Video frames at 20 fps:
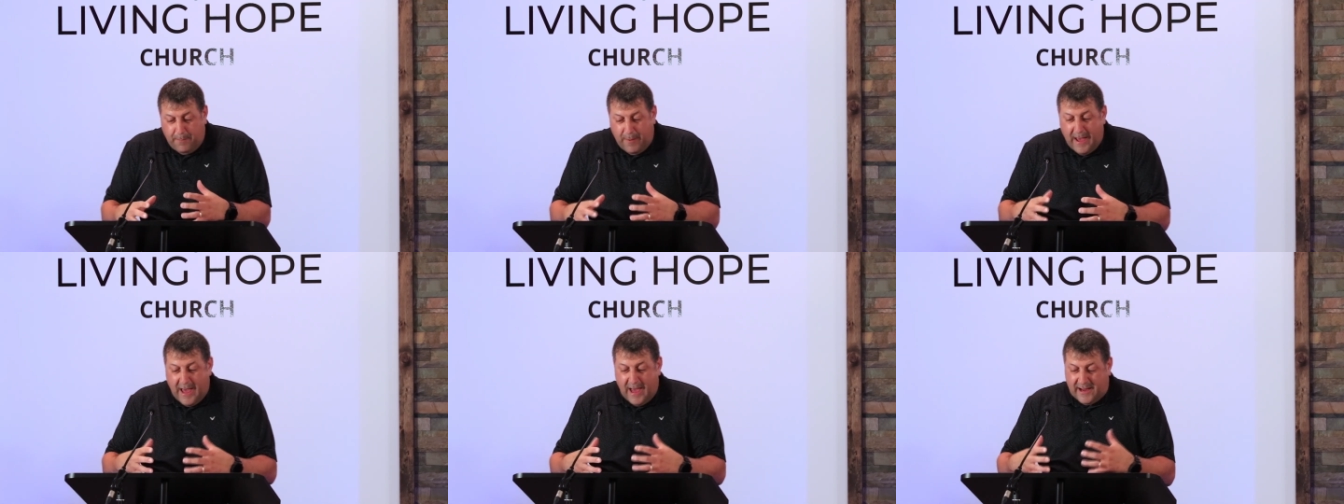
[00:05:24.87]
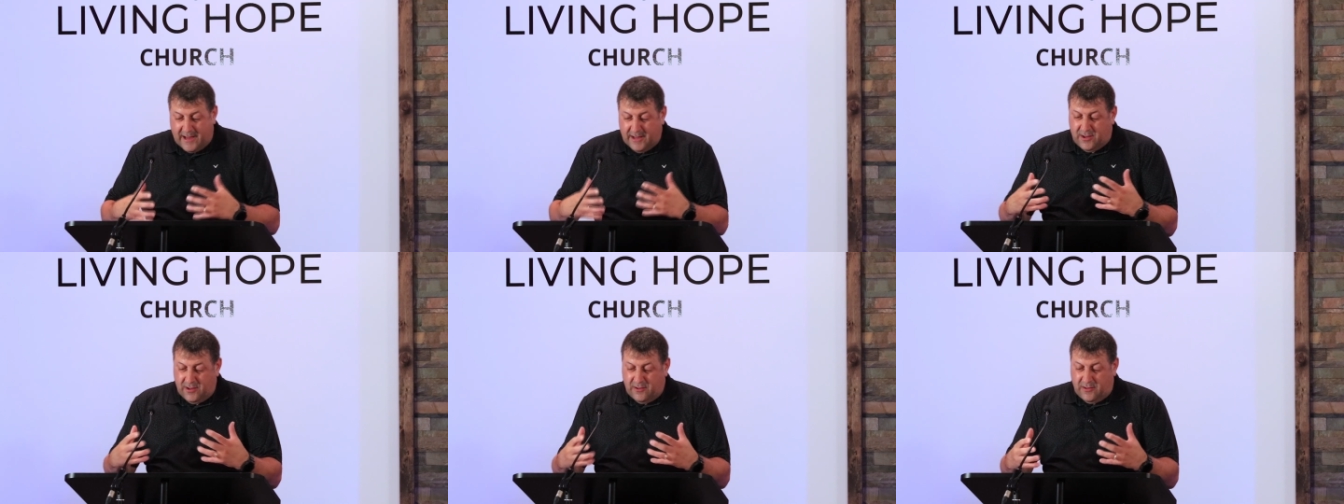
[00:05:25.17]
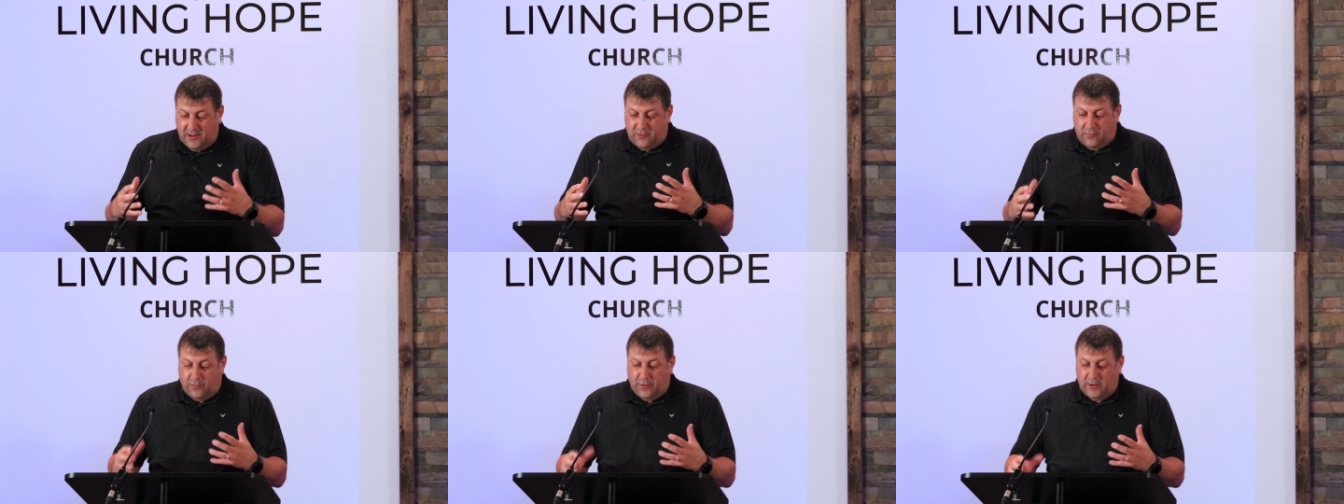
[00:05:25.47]
back into
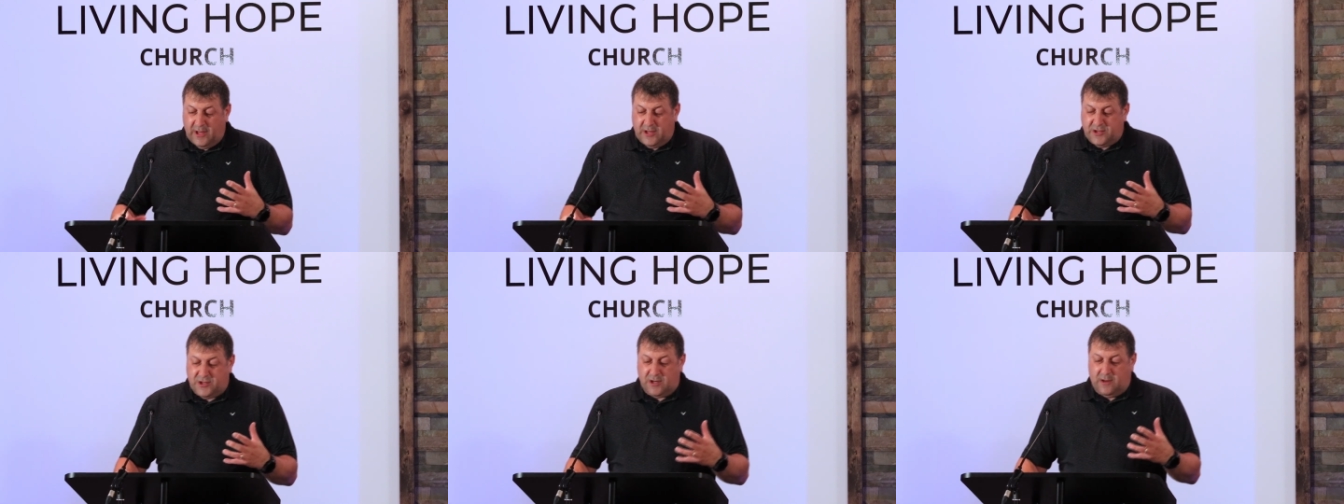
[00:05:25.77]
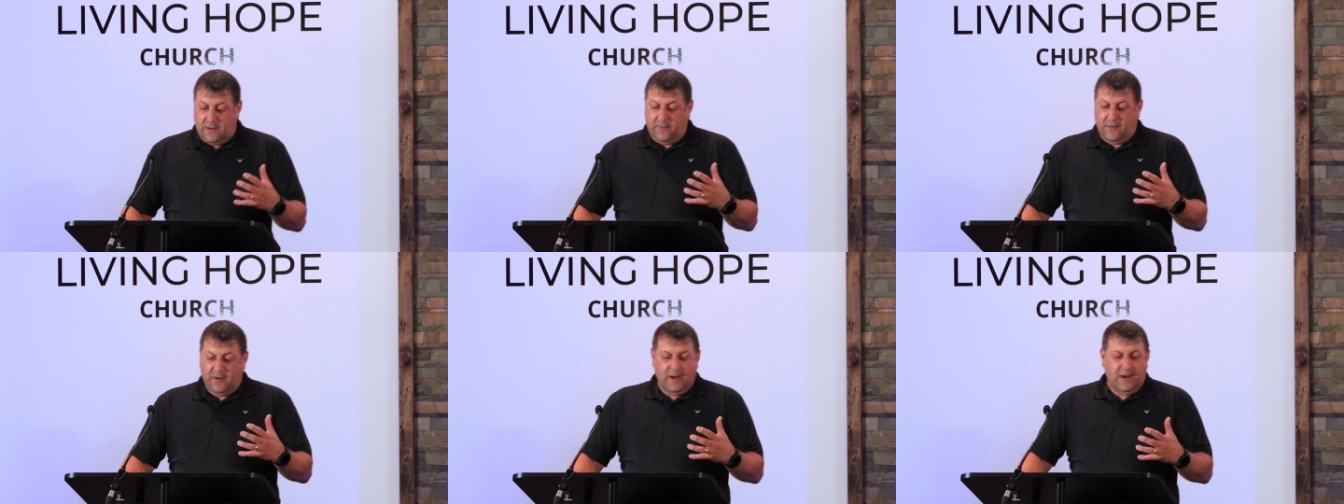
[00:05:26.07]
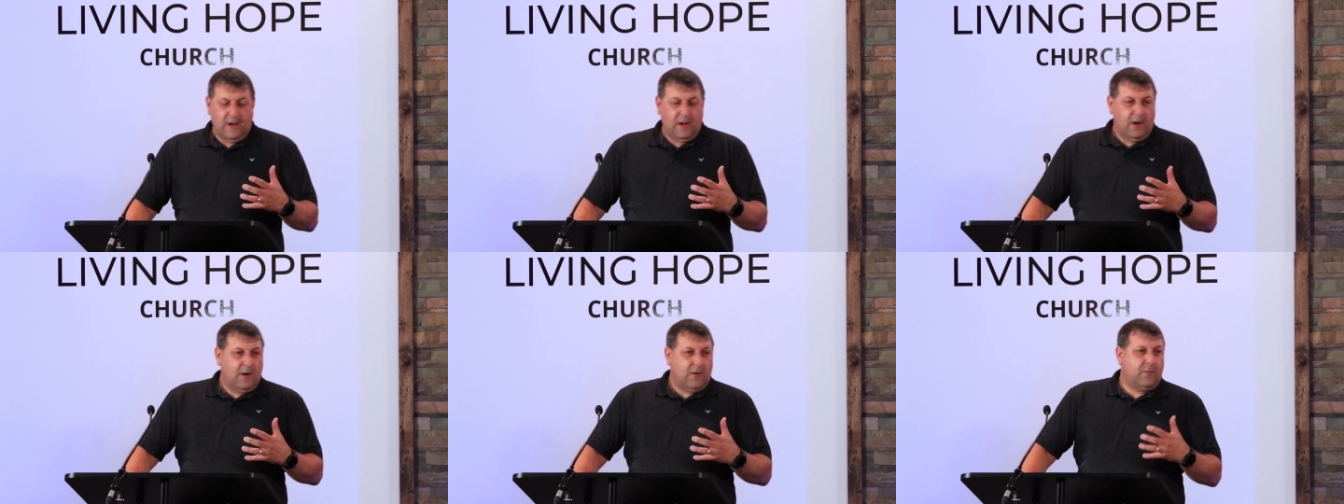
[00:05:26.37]
this religion of
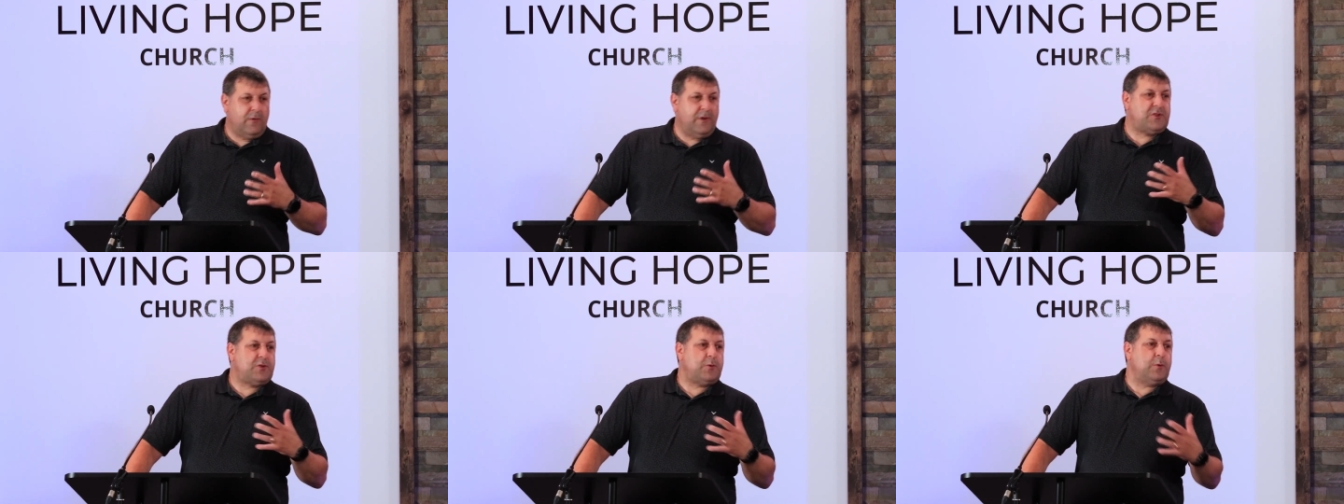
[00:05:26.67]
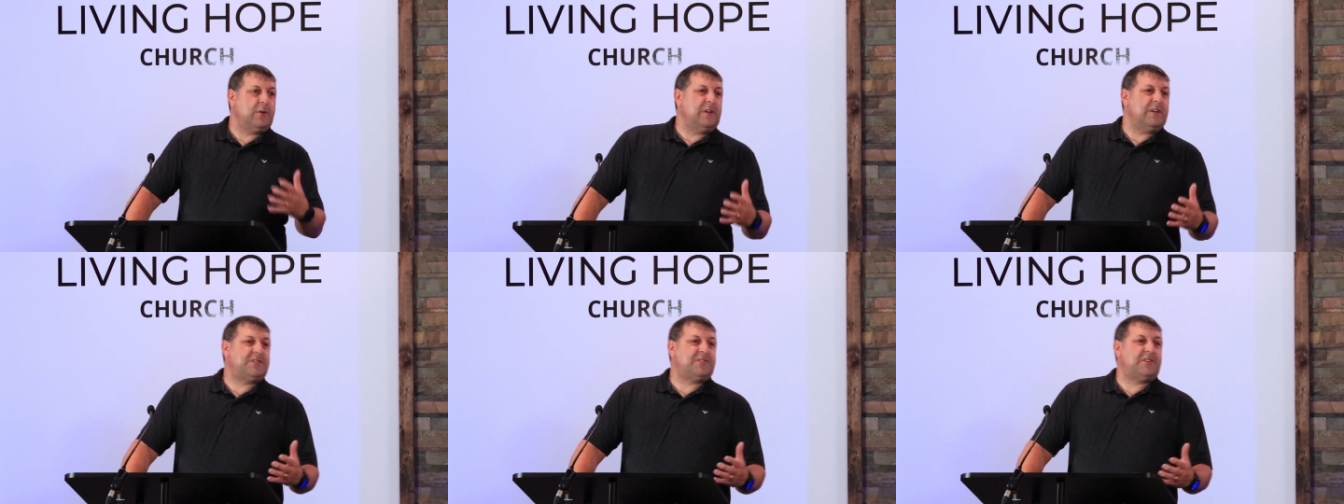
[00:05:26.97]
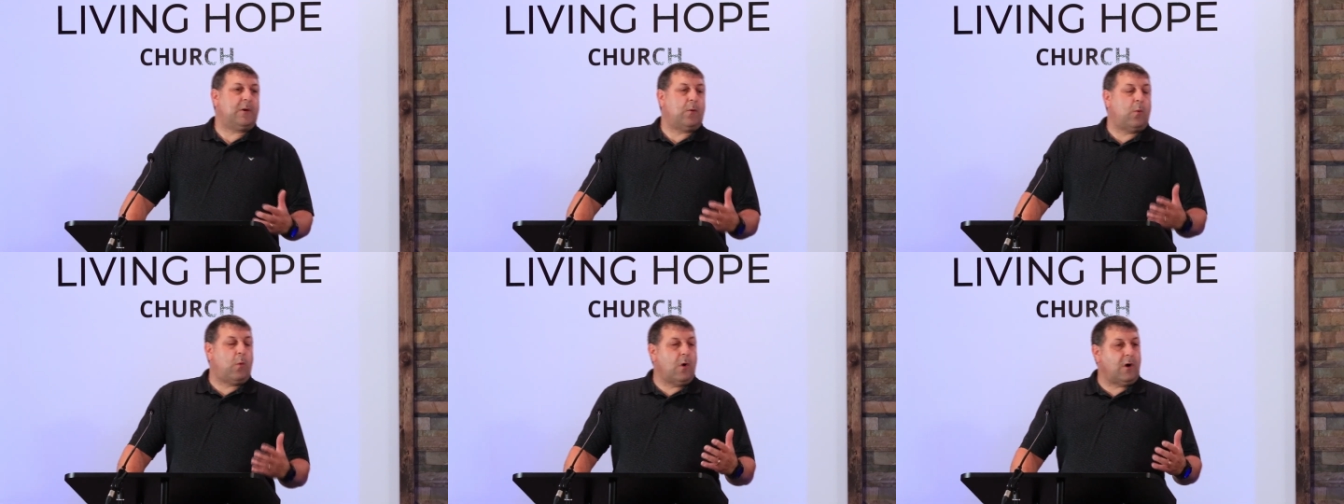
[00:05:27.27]

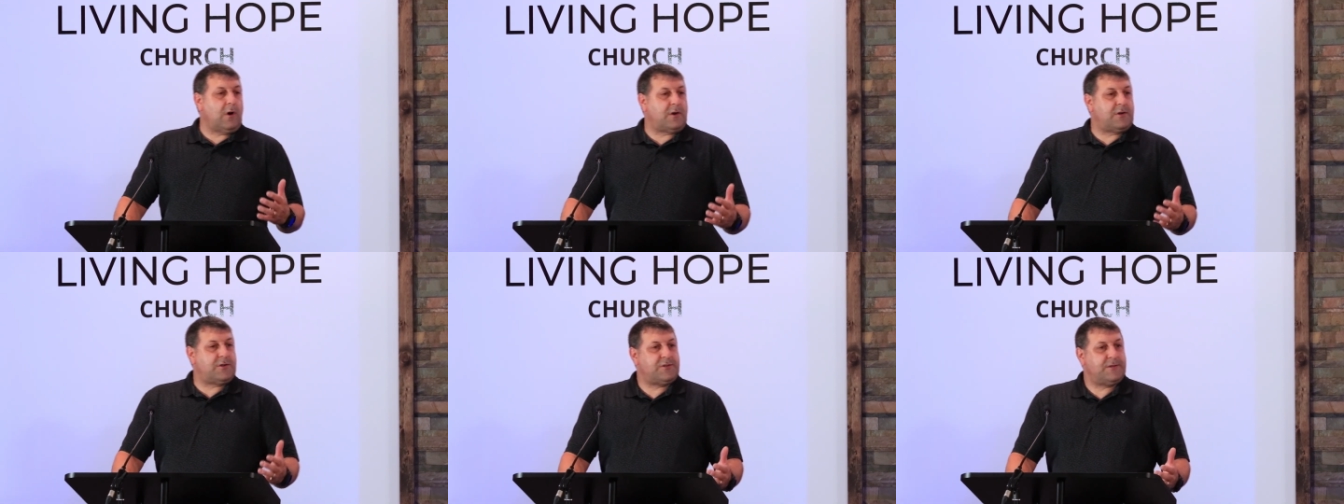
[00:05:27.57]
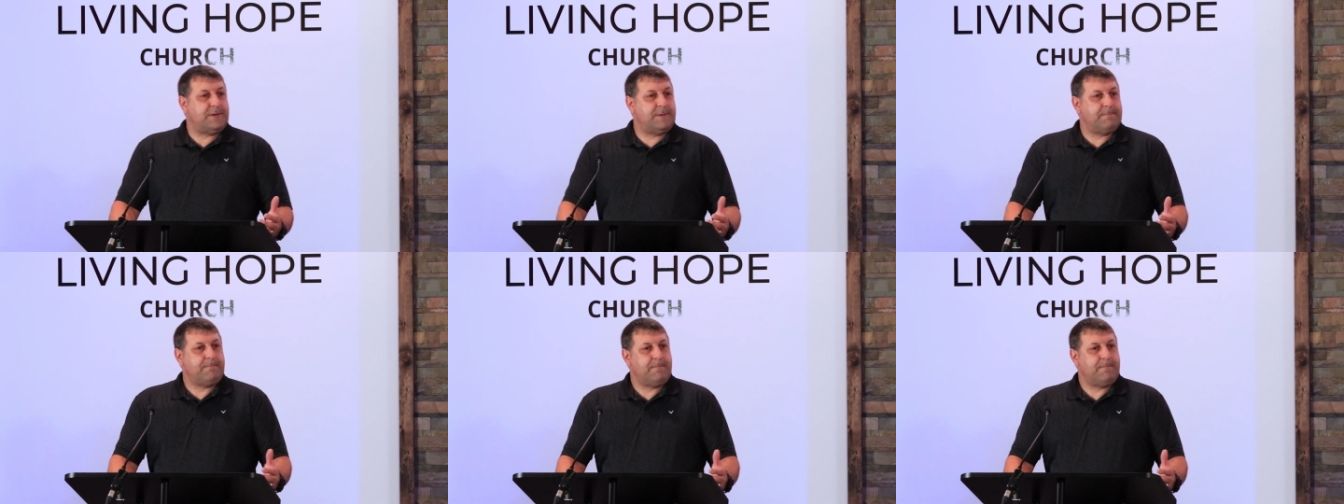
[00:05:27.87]
ritualistic works